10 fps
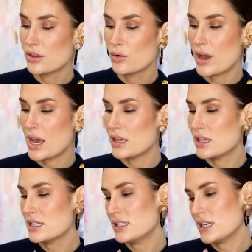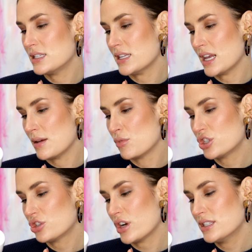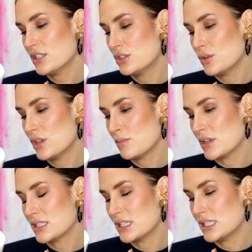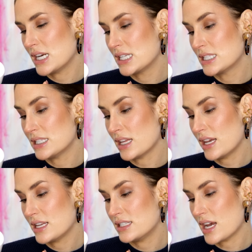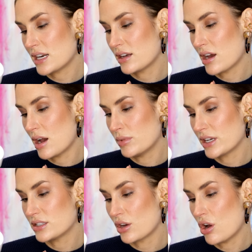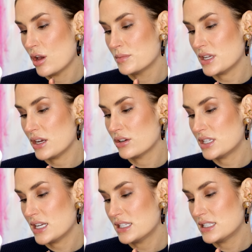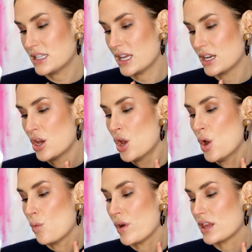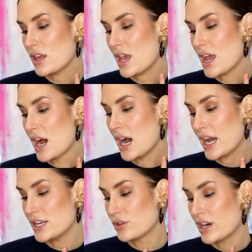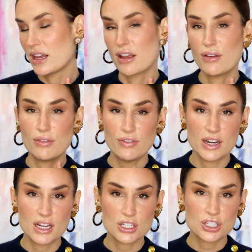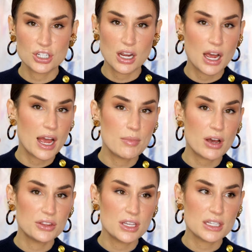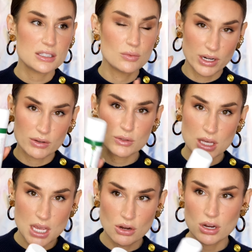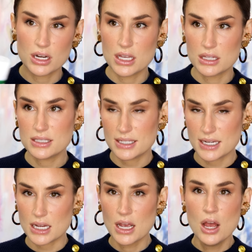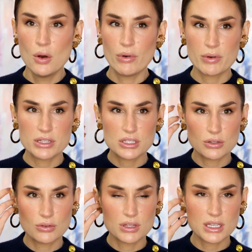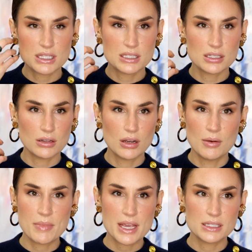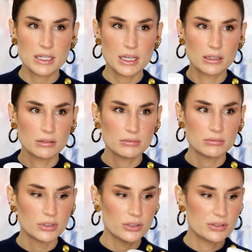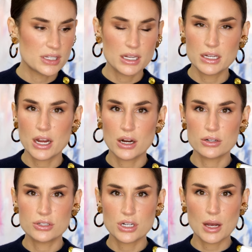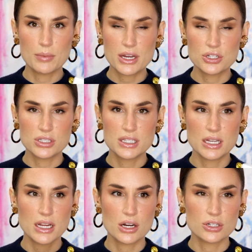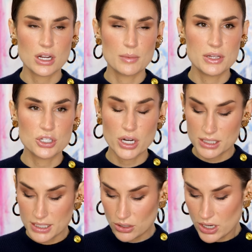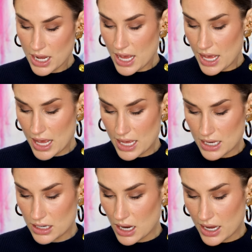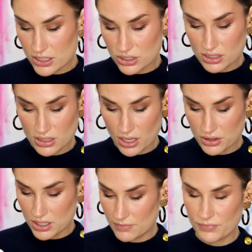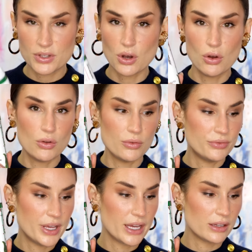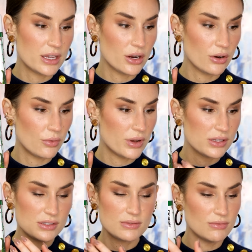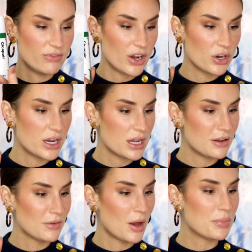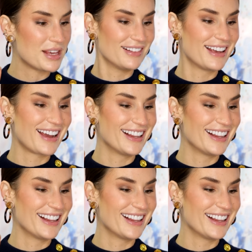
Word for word: Either way, this is a moisturizing soothing mist containing Centella Asiatica complex that calms irritated skin with a hydrating finish. I bought this when I was with Ingrid in the city. We went to this amazing little skincare shop, Asian skincare shop in Chinatown. And I just thought that the whole thing here was very appealing.